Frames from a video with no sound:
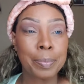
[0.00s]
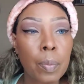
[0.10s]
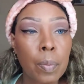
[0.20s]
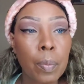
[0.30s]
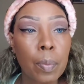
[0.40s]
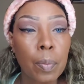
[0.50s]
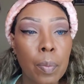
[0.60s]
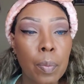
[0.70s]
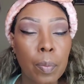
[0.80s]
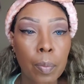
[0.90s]

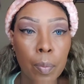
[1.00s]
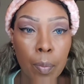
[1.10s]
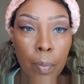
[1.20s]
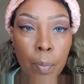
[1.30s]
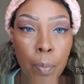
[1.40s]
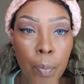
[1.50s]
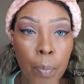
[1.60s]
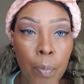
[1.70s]
Nobody speaks.